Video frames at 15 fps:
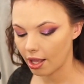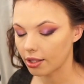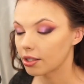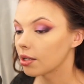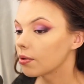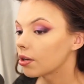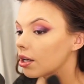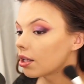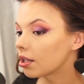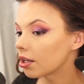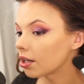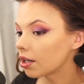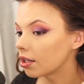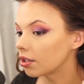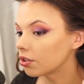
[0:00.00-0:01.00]
same color
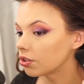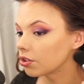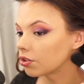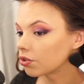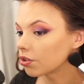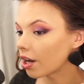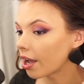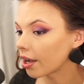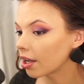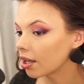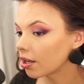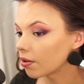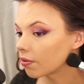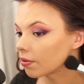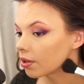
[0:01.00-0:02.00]
and then just drag
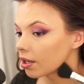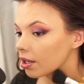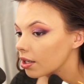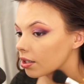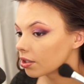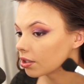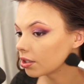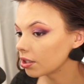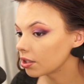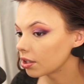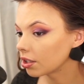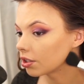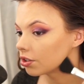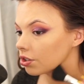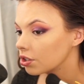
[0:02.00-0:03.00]
it right underneath
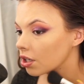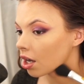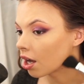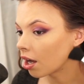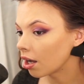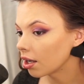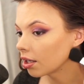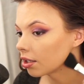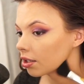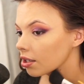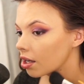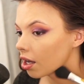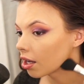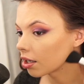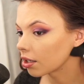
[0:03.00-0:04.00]
the jaw.
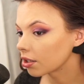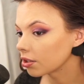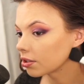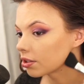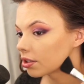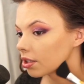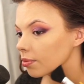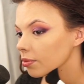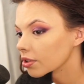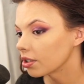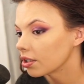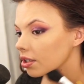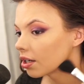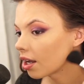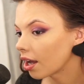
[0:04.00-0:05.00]
Hot Girl
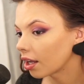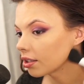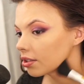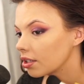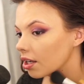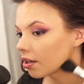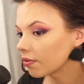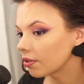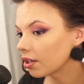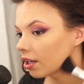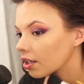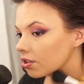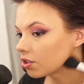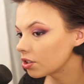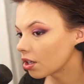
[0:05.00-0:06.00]
Summer has to have a
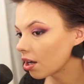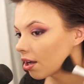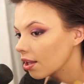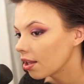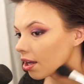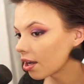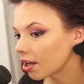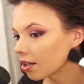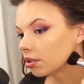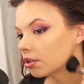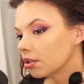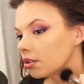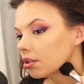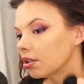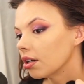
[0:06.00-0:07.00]
nice jawline,
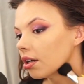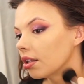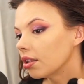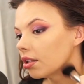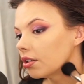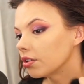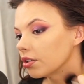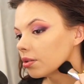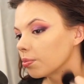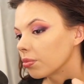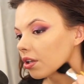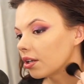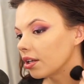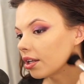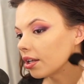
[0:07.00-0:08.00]
and then just
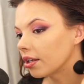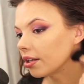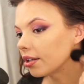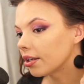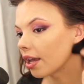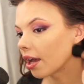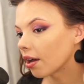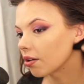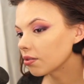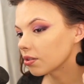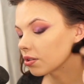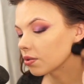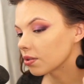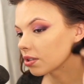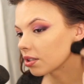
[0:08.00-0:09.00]
blend it down
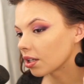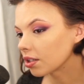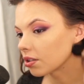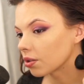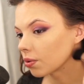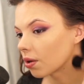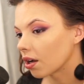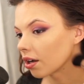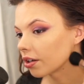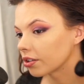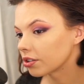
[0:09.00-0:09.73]
so it's not so harsh.